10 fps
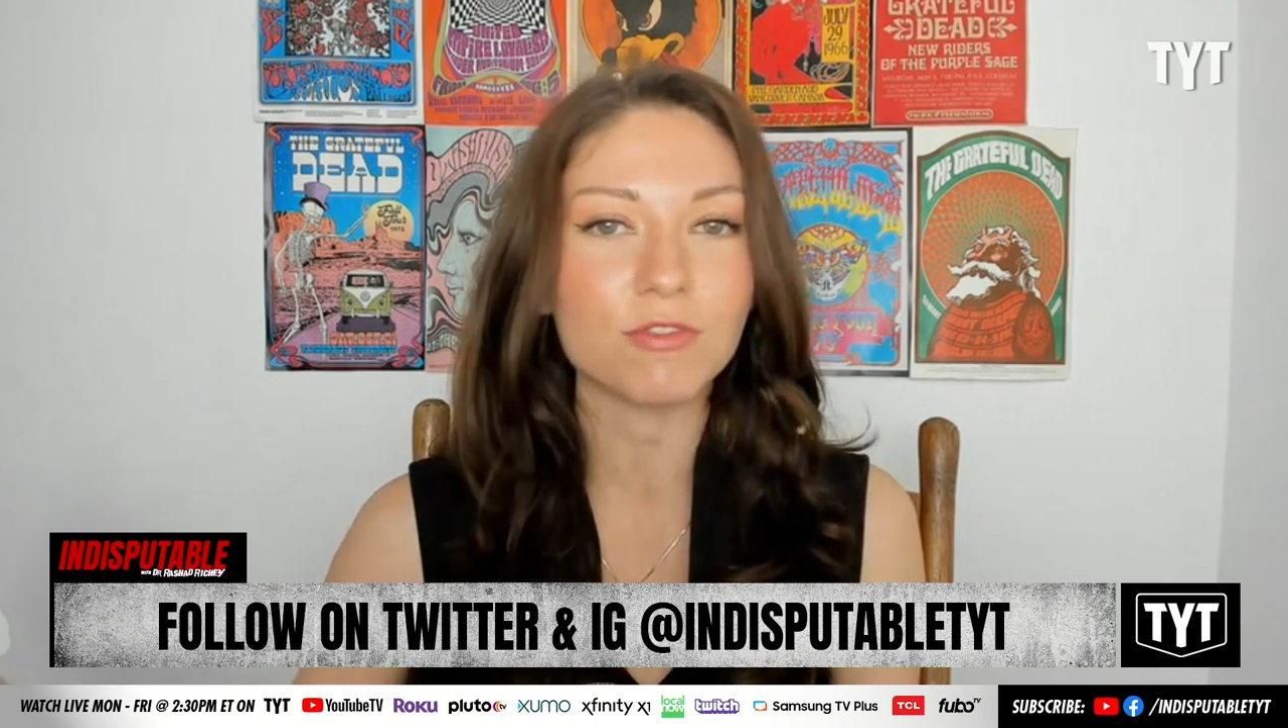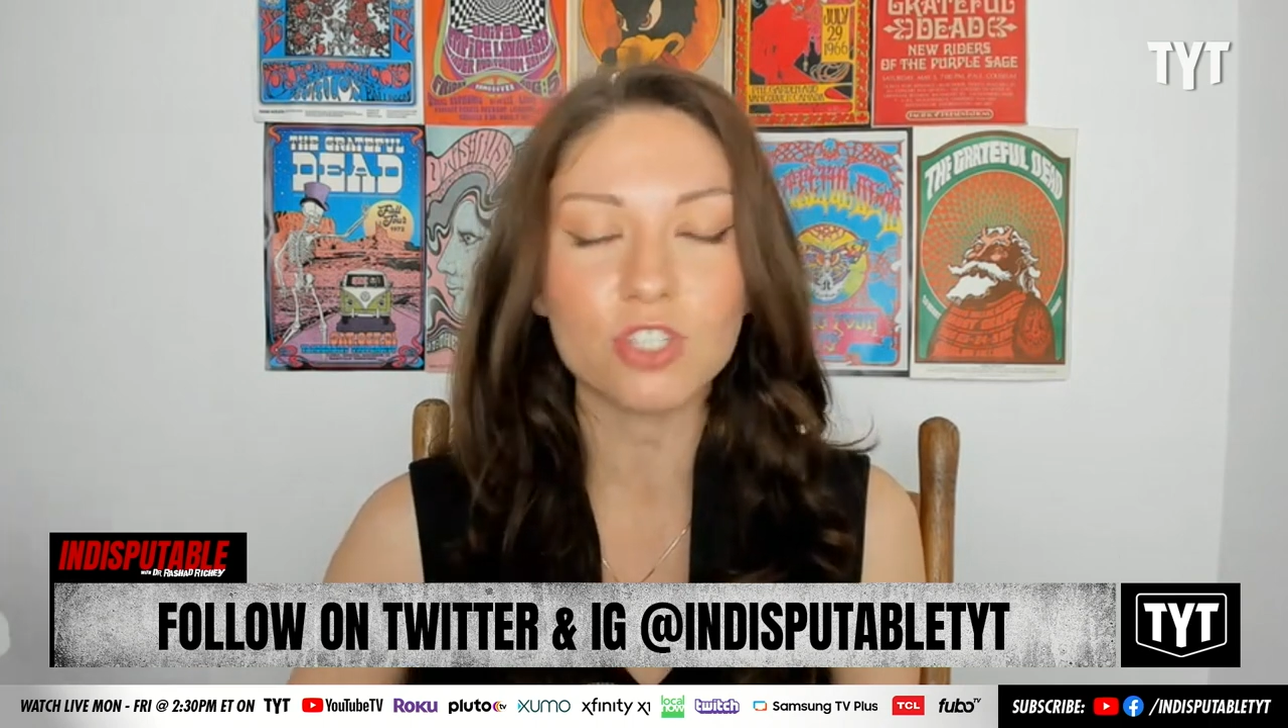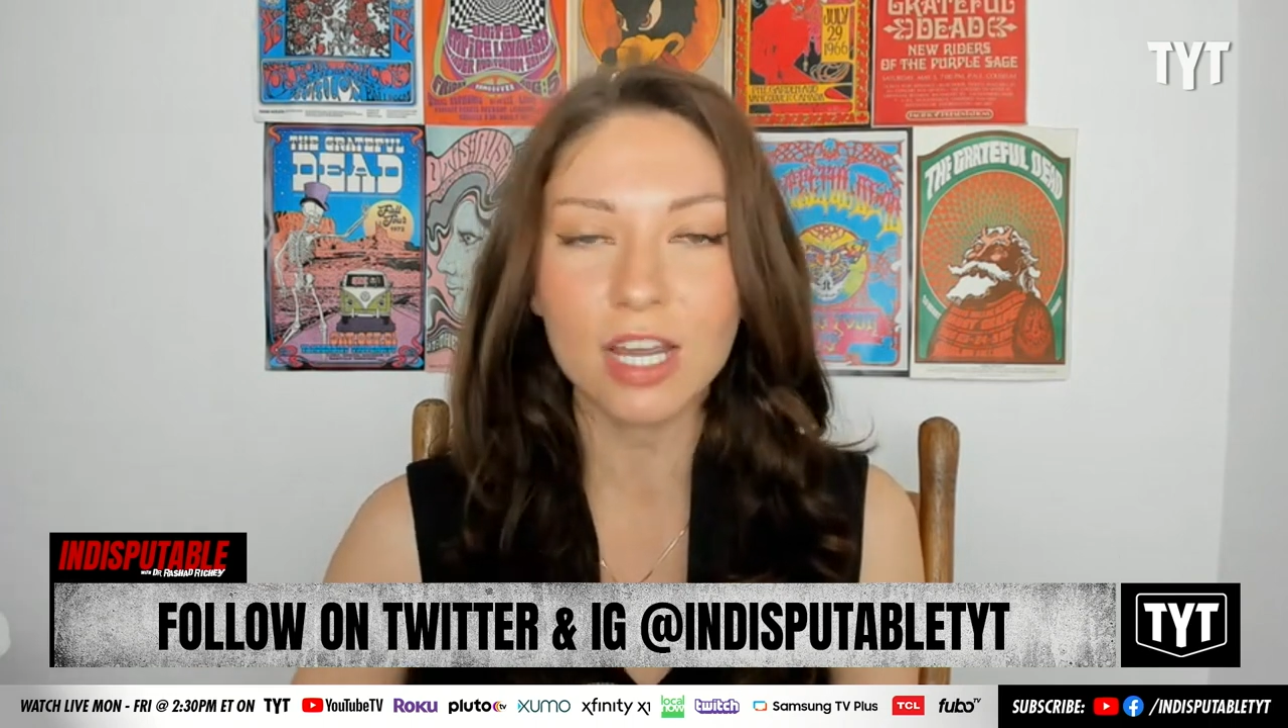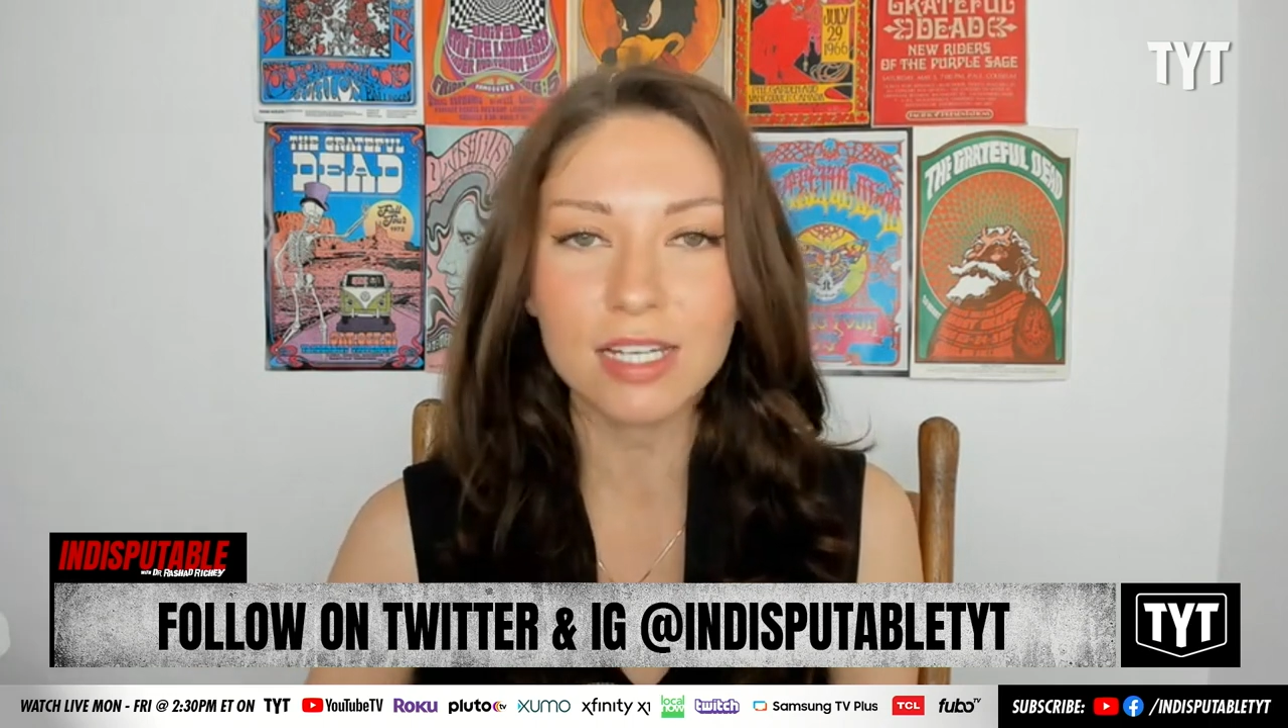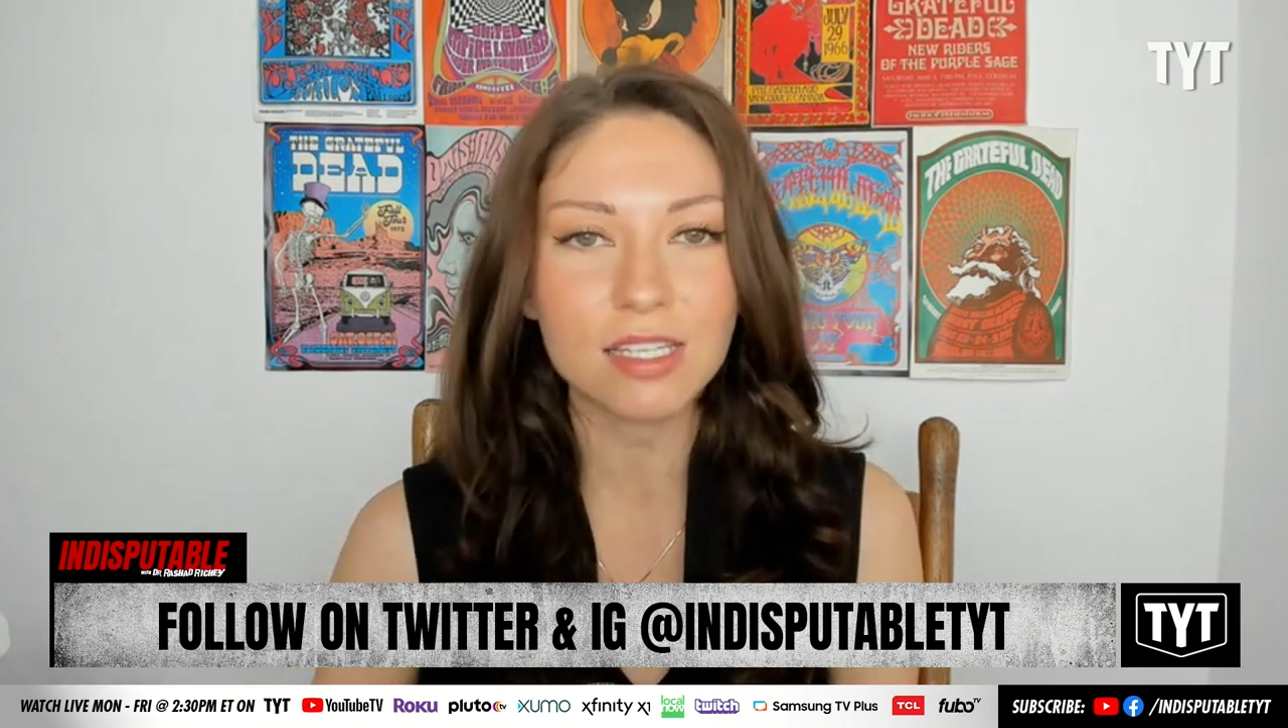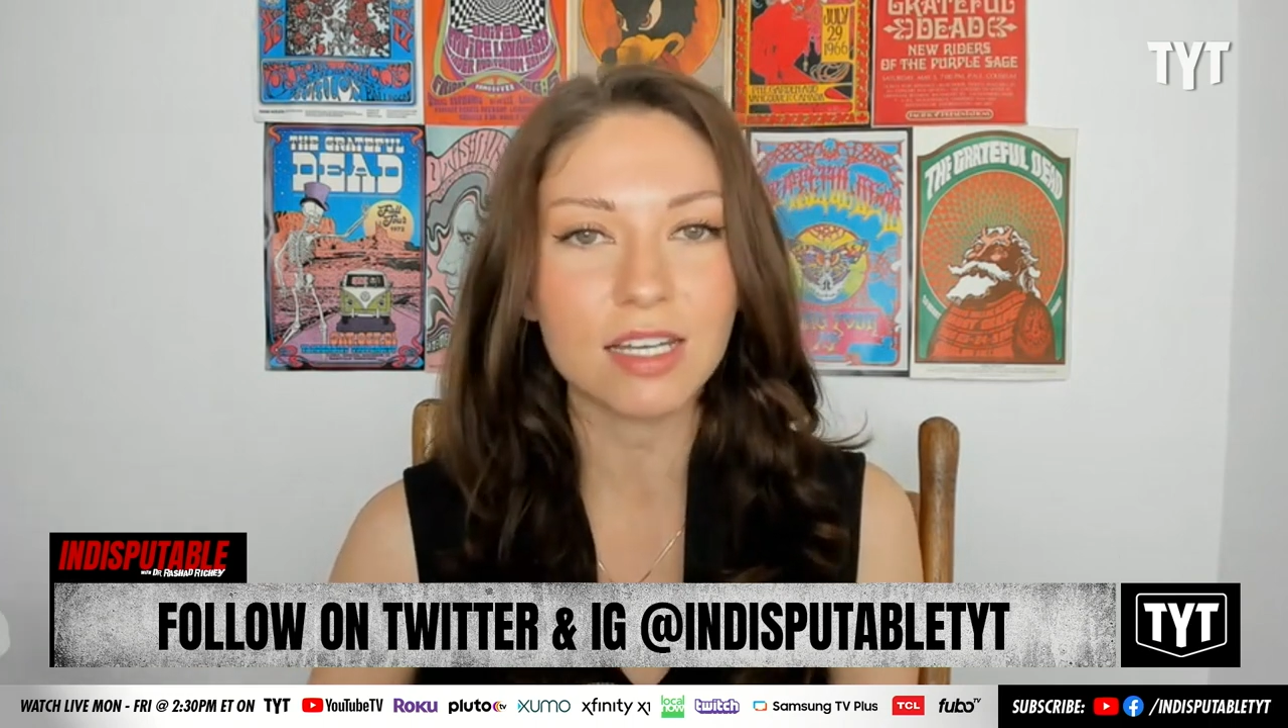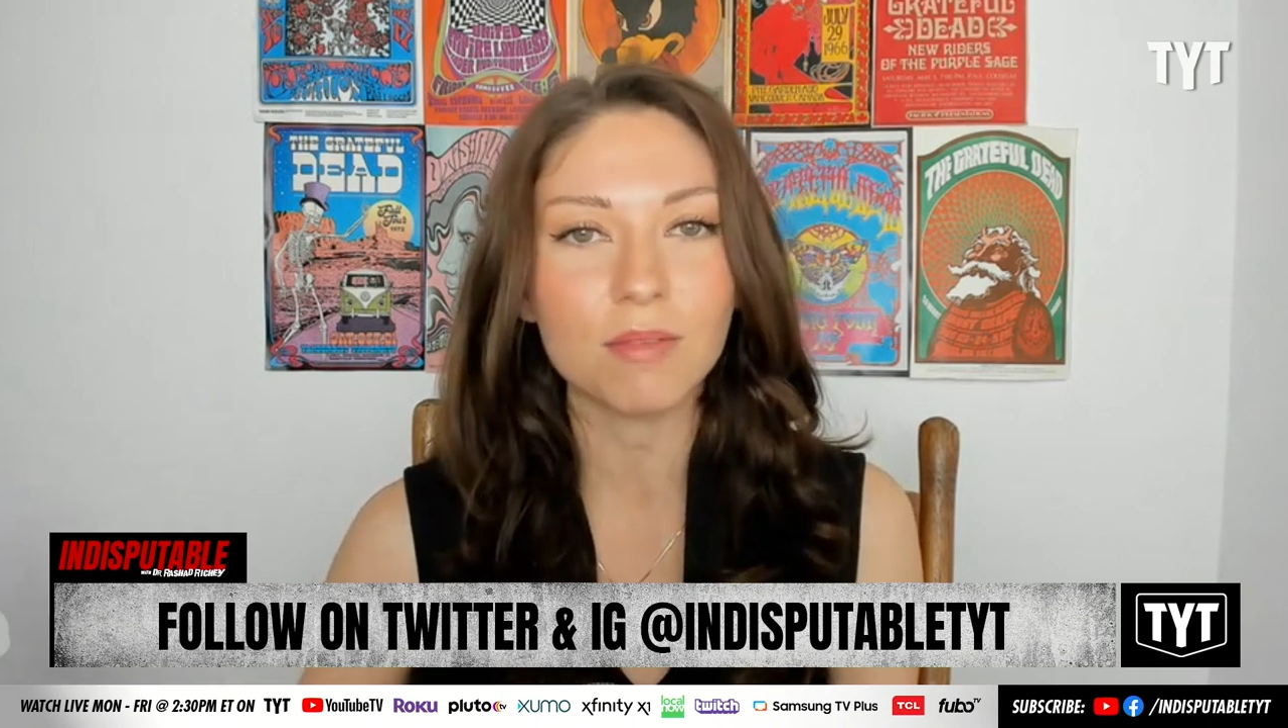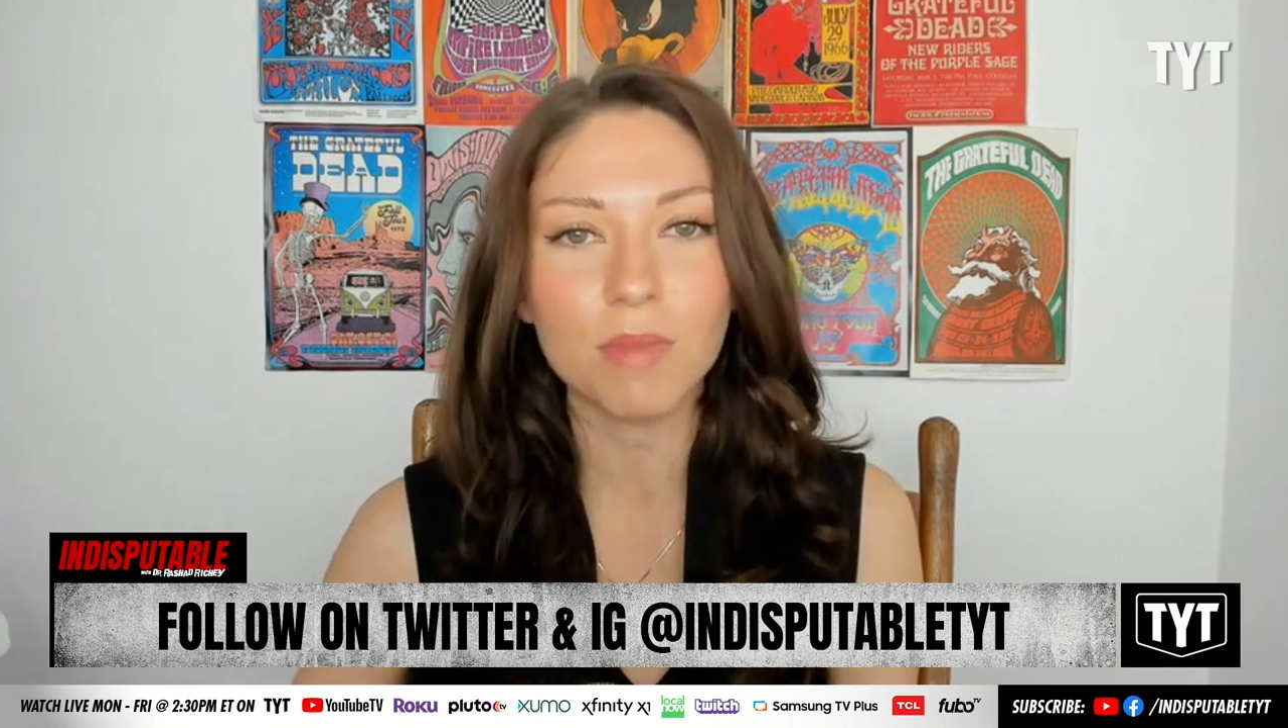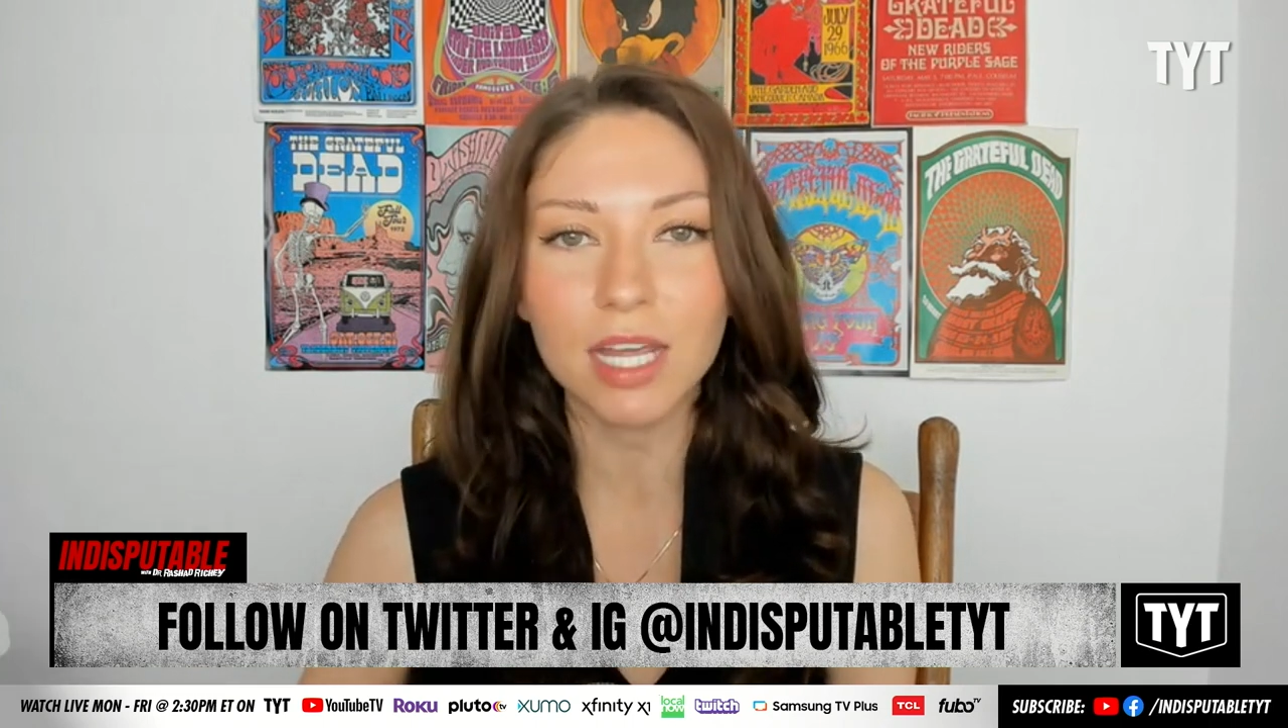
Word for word: Jason,